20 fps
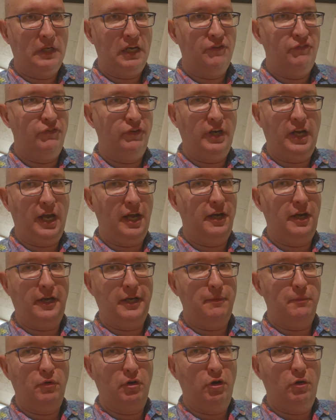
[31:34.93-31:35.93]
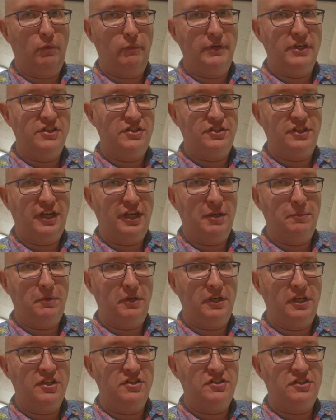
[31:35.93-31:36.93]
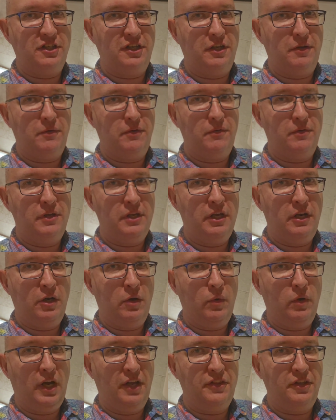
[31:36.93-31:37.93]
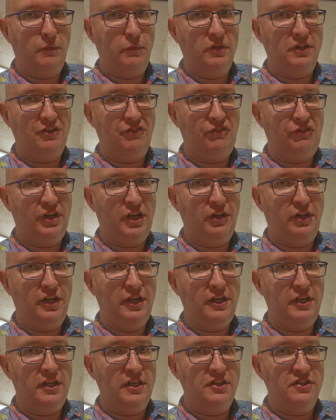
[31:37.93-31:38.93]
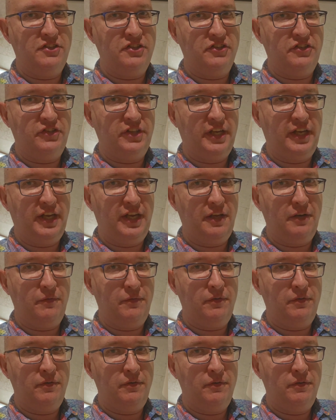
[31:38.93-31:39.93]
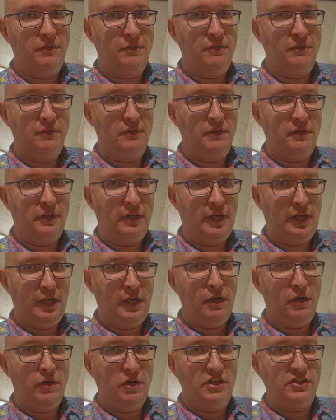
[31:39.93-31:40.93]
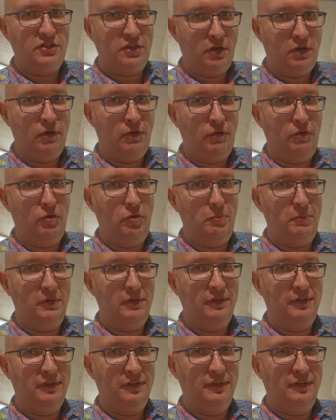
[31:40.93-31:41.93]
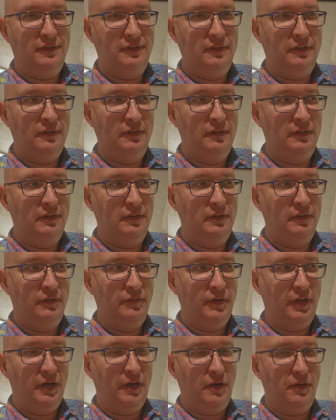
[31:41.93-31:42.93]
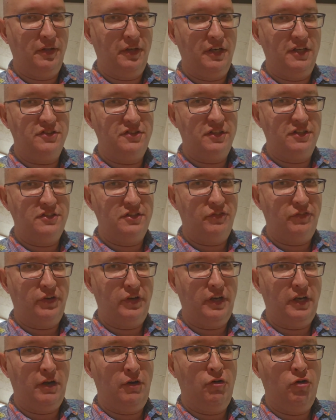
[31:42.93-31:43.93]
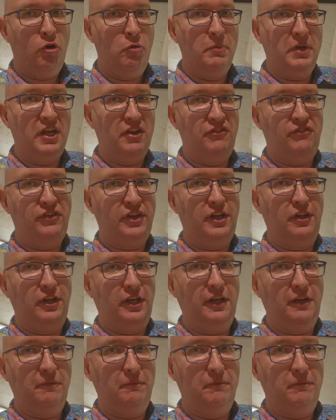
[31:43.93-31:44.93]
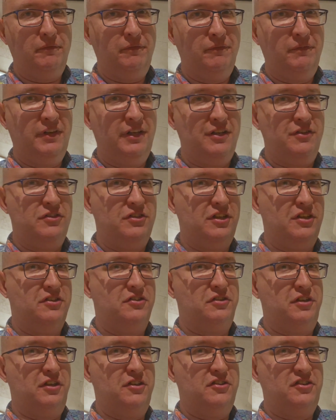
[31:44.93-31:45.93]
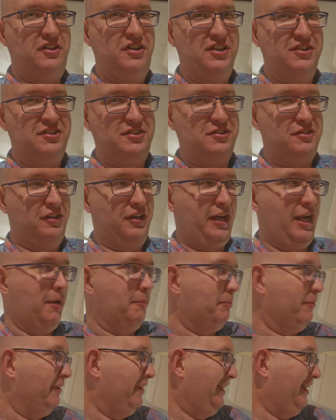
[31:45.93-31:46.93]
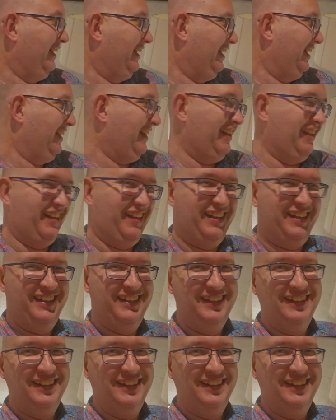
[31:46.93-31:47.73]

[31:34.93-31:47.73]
I forgot anymore what we said, but he said, "You know, I think what the feeling is is that here is home. You know, that it's it's a very homey feeling." He says, to this lamp,"